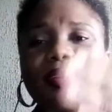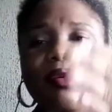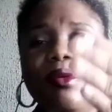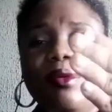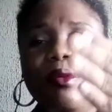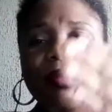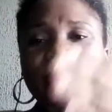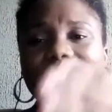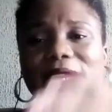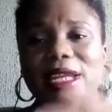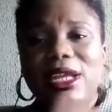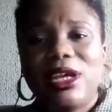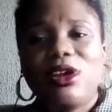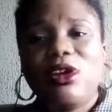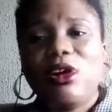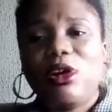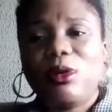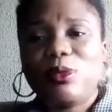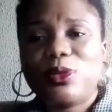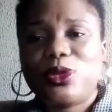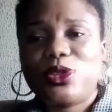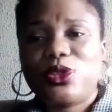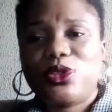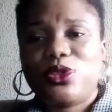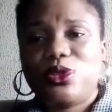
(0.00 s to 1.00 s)
when it
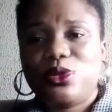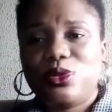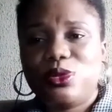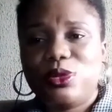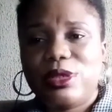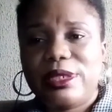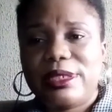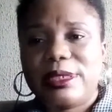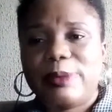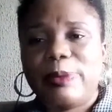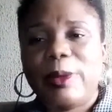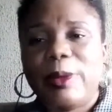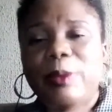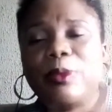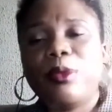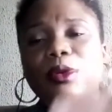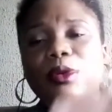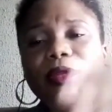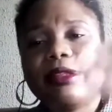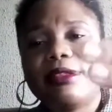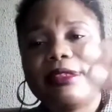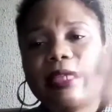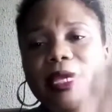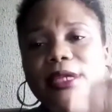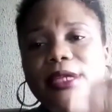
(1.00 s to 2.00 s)
comes to it, people
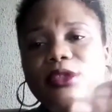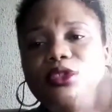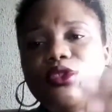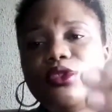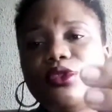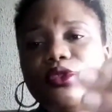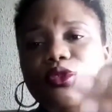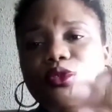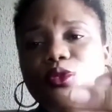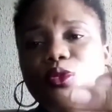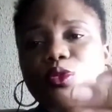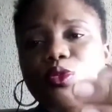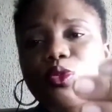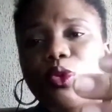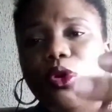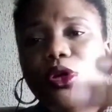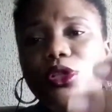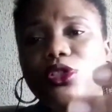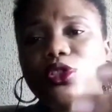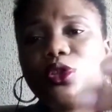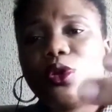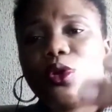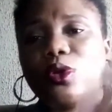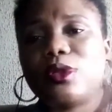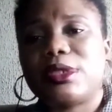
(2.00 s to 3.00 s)
tend to
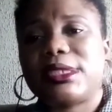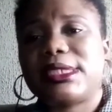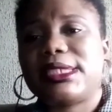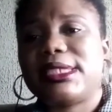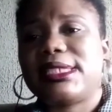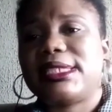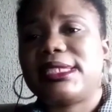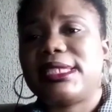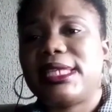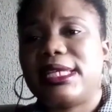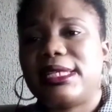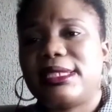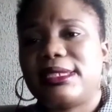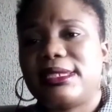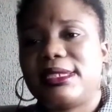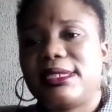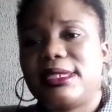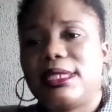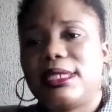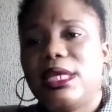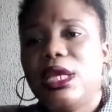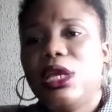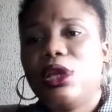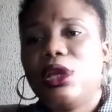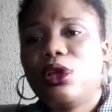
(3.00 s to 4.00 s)
want
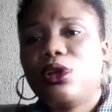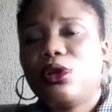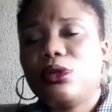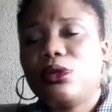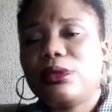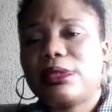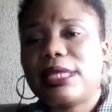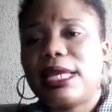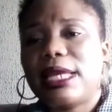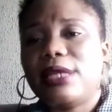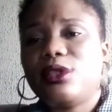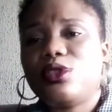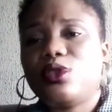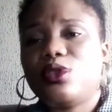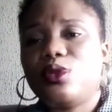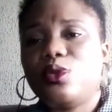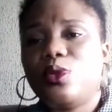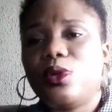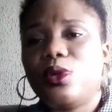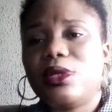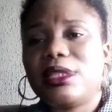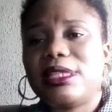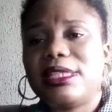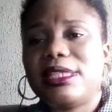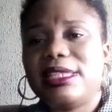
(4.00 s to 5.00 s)
consistency, tend to
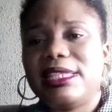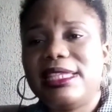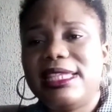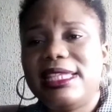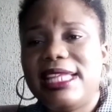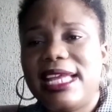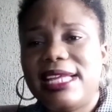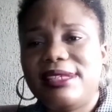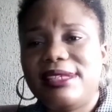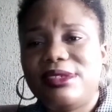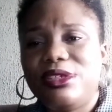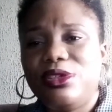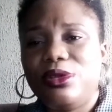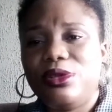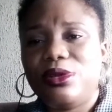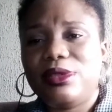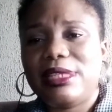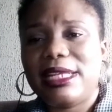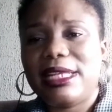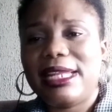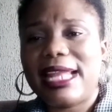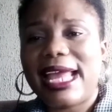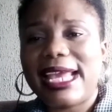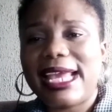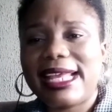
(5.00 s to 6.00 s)
want
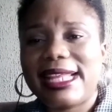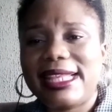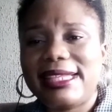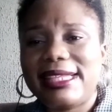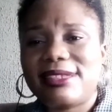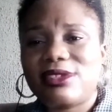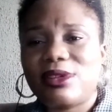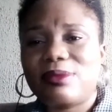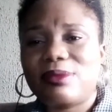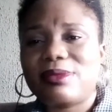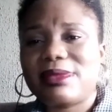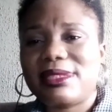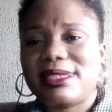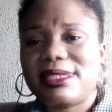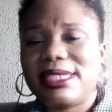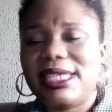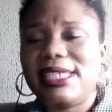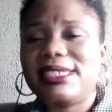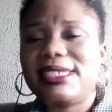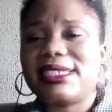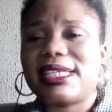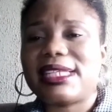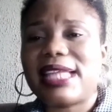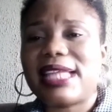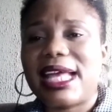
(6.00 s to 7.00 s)
they like some
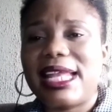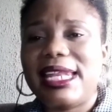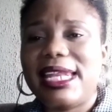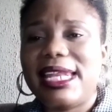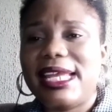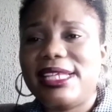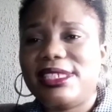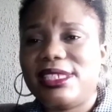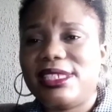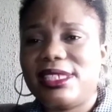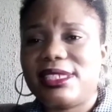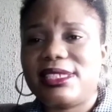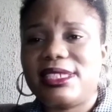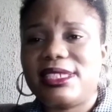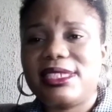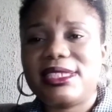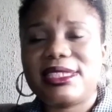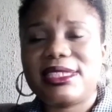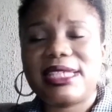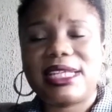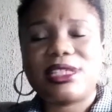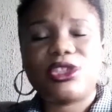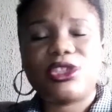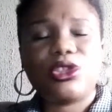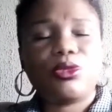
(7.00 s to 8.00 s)
things that are legit, things
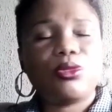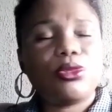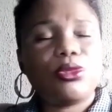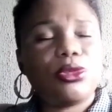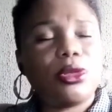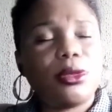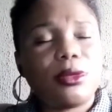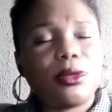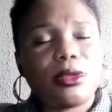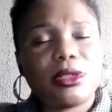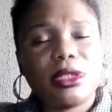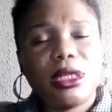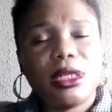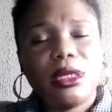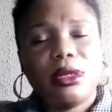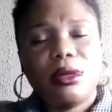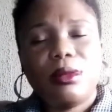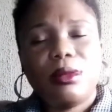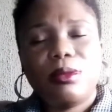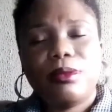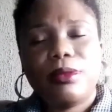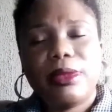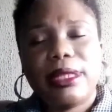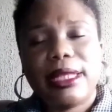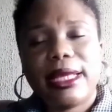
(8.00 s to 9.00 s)
that you will not
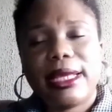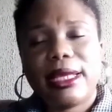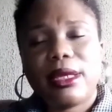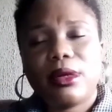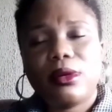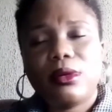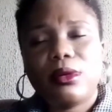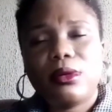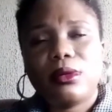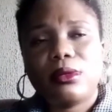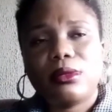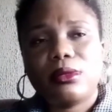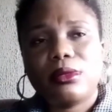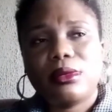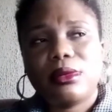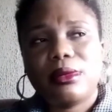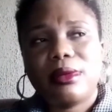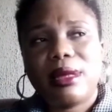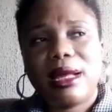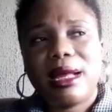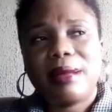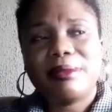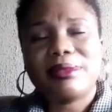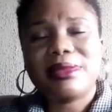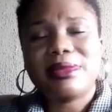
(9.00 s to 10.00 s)
be like, oh,
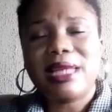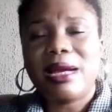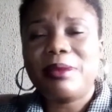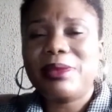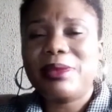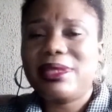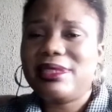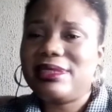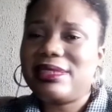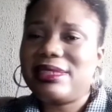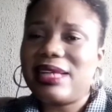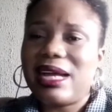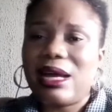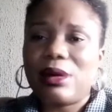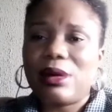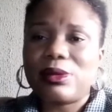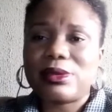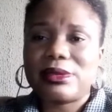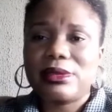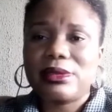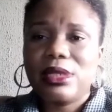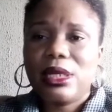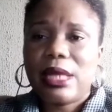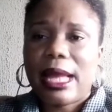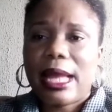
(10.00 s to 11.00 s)
I'm in
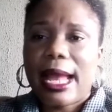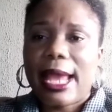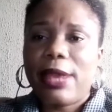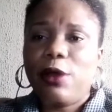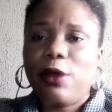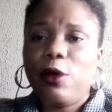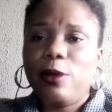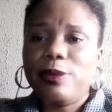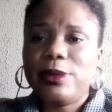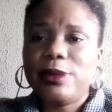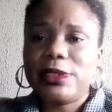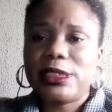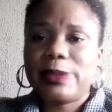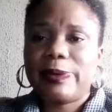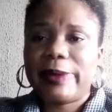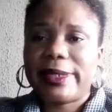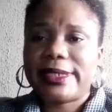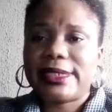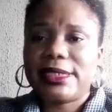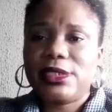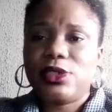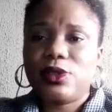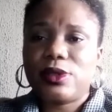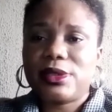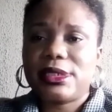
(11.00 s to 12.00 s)
doubt. I hope this
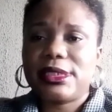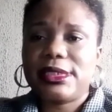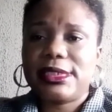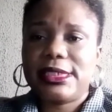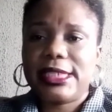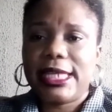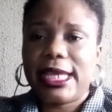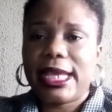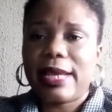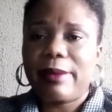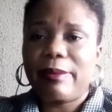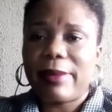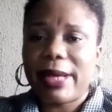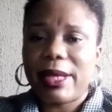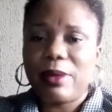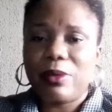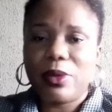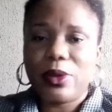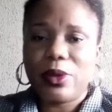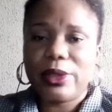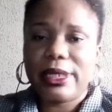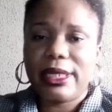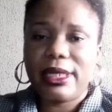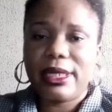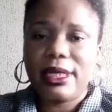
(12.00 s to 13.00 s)
person doesn't take my
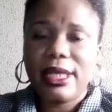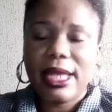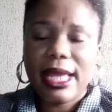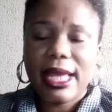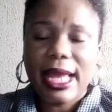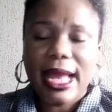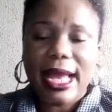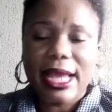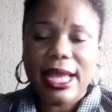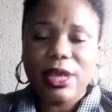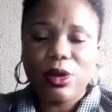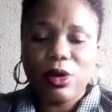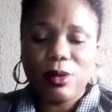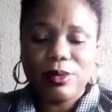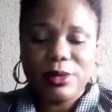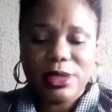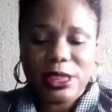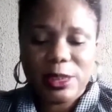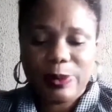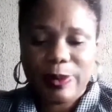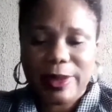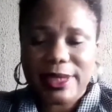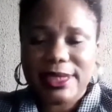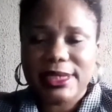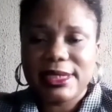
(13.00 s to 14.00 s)
money. I hope
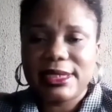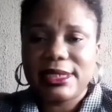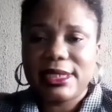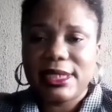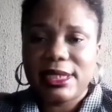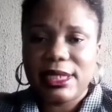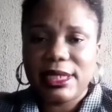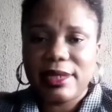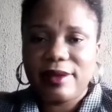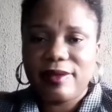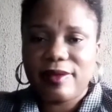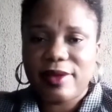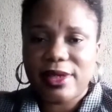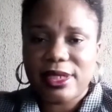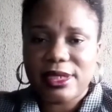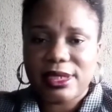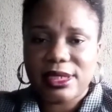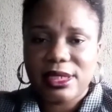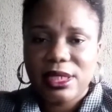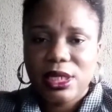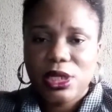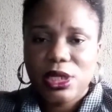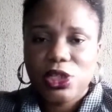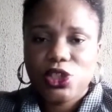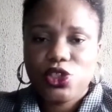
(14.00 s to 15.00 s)
this person
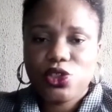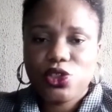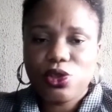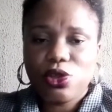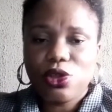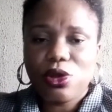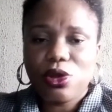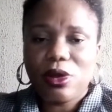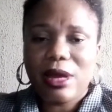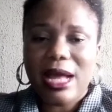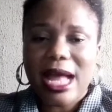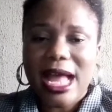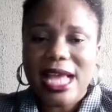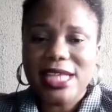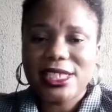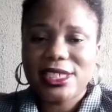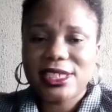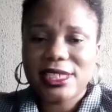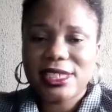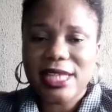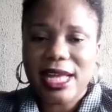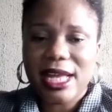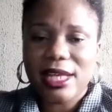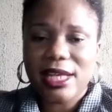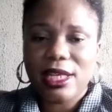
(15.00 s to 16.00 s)
delivers. So your
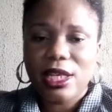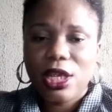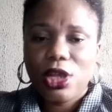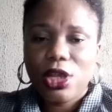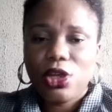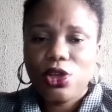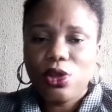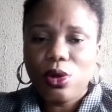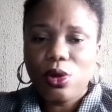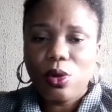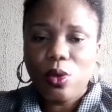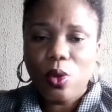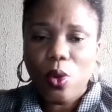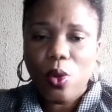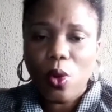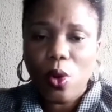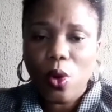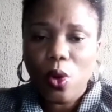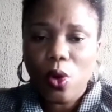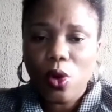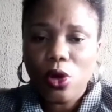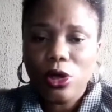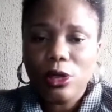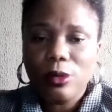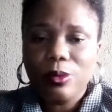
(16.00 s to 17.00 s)
hashtag, your
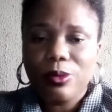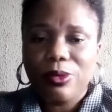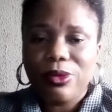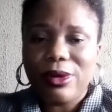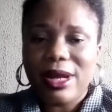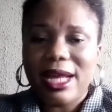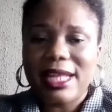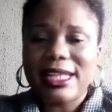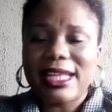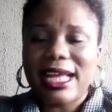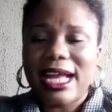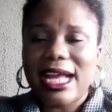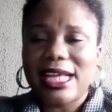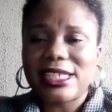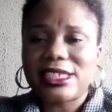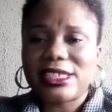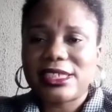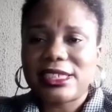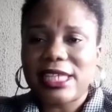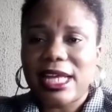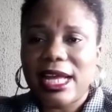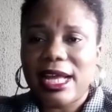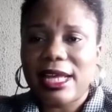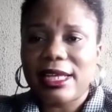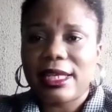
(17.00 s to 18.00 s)
own brand
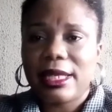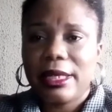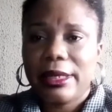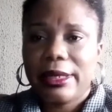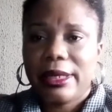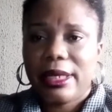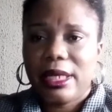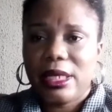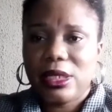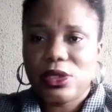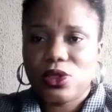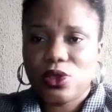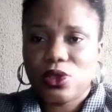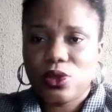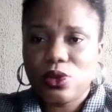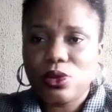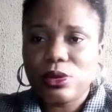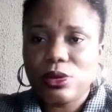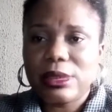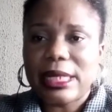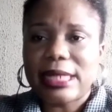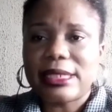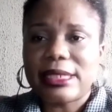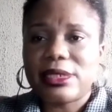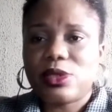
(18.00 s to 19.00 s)
hashtag, is
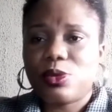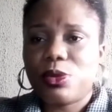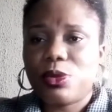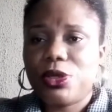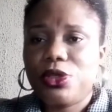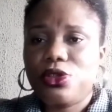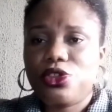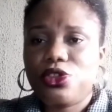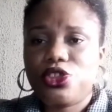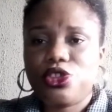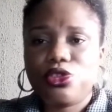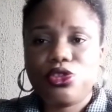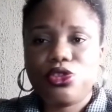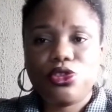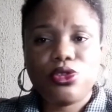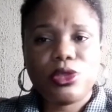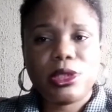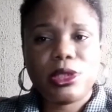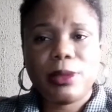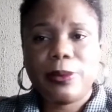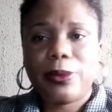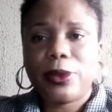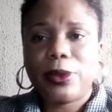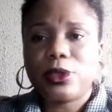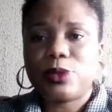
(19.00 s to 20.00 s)
good. That is when you should use
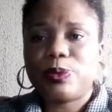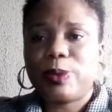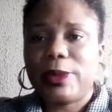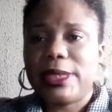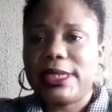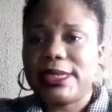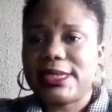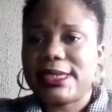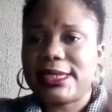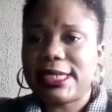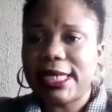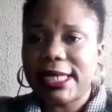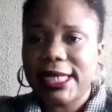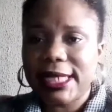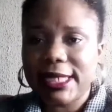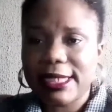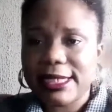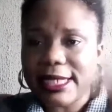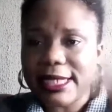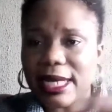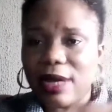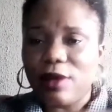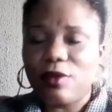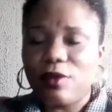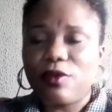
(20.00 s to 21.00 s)
it. But please take it
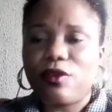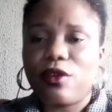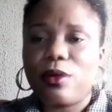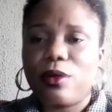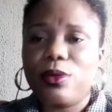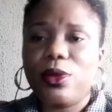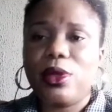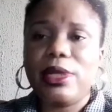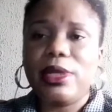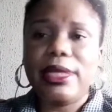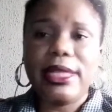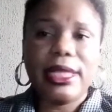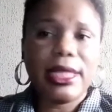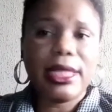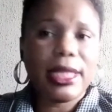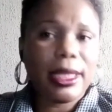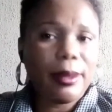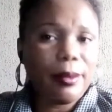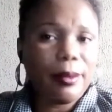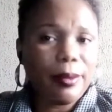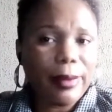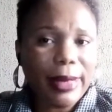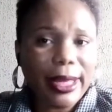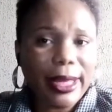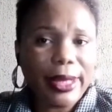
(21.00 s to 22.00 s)
down from your link
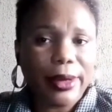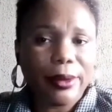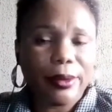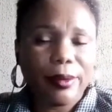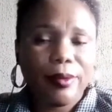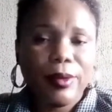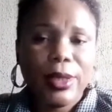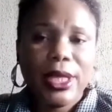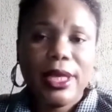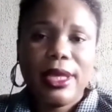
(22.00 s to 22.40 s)
in bio.